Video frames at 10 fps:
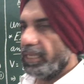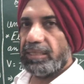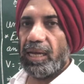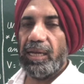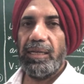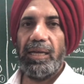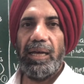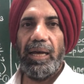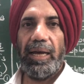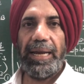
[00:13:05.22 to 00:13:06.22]
is the
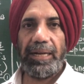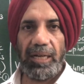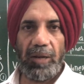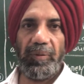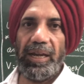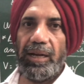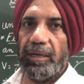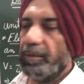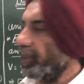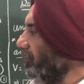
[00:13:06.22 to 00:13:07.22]
electric
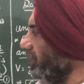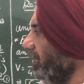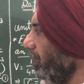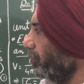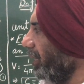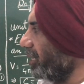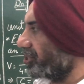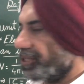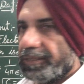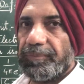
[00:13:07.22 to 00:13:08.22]
field between the
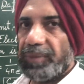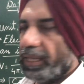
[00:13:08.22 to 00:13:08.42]
plates.